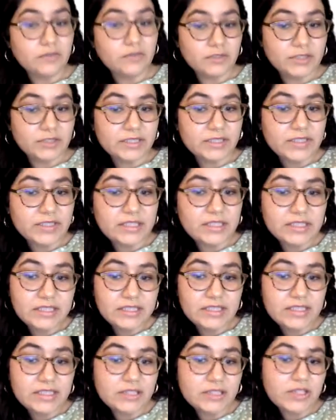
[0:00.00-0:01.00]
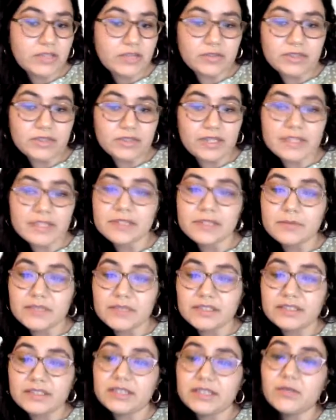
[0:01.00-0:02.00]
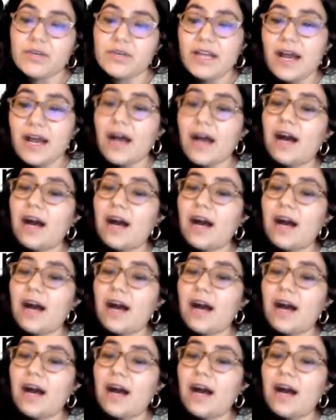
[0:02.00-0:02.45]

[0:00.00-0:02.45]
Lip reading: validity and generalizability we